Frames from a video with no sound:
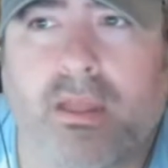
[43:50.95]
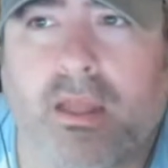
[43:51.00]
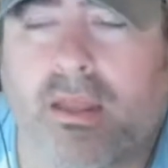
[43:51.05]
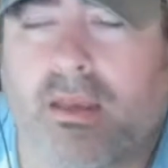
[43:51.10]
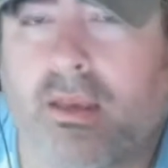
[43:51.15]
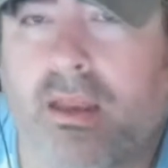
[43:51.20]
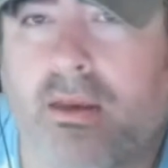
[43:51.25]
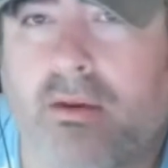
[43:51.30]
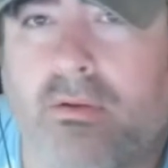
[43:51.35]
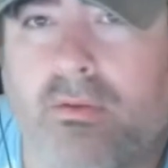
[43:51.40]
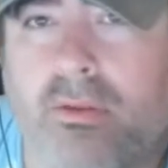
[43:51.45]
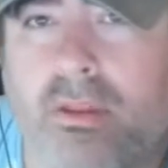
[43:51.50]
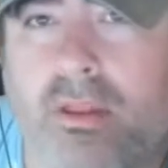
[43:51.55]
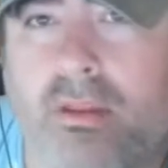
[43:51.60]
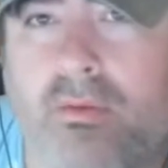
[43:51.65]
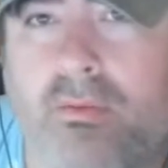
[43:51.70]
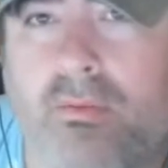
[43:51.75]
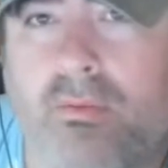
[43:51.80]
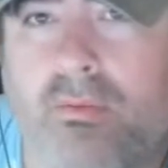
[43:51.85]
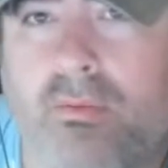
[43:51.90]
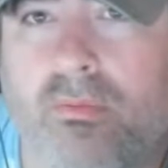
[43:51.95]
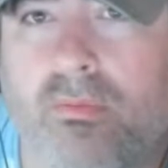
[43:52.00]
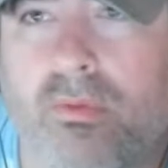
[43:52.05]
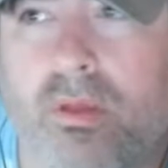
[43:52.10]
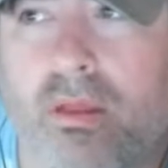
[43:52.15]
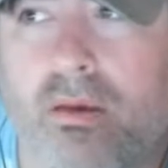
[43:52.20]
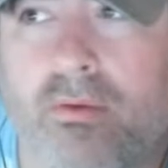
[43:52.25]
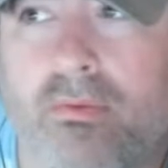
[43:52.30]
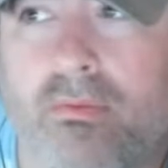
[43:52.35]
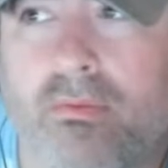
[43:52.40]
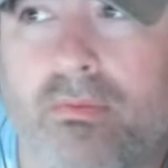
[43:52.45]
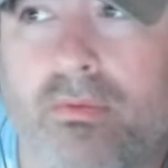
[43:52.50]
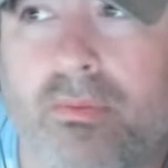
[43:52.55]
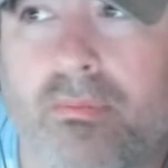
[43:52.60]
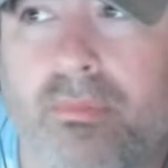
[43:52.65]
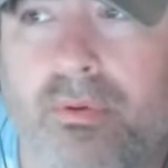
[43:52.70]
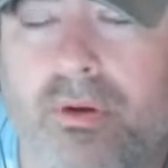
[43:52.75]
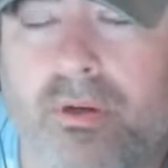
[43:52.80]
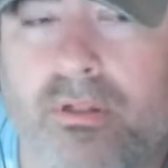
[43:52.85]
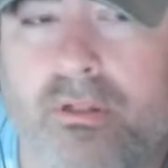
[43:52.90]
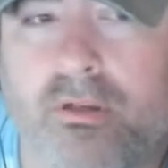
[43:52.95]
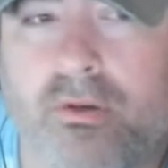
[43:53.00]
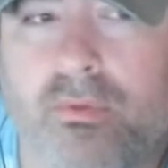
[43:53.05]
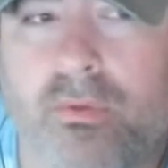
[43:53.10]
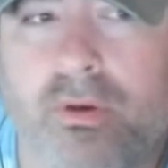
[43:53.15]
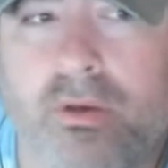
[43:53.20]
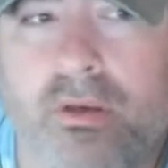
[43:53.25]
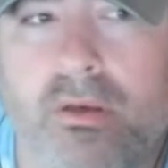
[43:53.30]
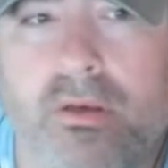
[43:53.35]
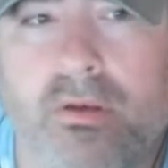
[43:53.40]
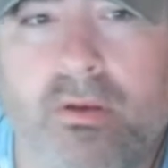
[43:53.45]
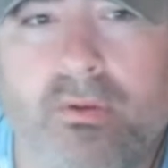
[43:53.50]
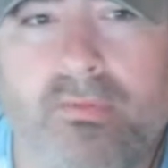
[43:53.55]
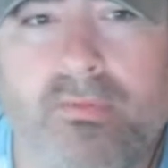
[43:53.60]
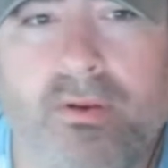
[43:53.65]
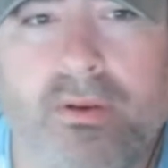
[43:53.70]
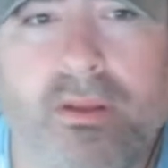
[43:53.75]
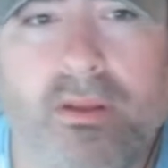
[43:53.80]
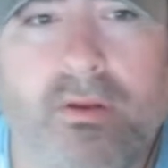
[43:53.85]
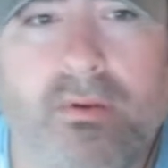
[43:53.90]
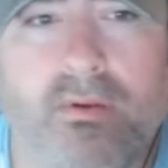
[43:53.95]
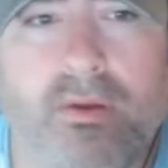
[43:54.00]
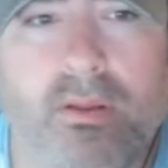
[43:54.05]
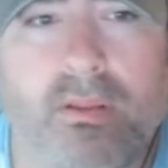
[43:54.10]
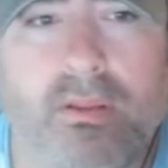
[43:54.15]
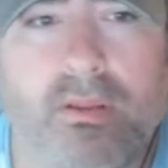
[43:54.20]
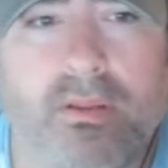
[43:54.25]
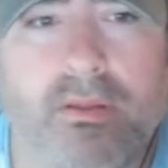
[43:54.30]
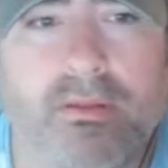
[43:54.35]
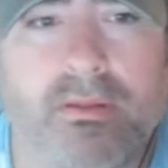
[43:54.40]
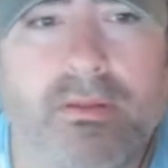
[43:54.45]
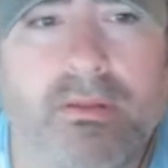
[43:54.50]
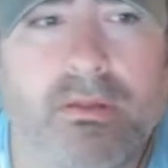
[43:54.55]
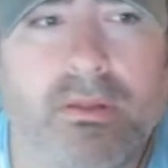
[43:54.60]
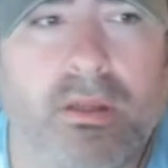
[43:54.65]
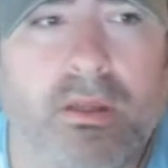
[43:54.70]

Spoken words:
and I'm pretty sure we didn't do a video on this.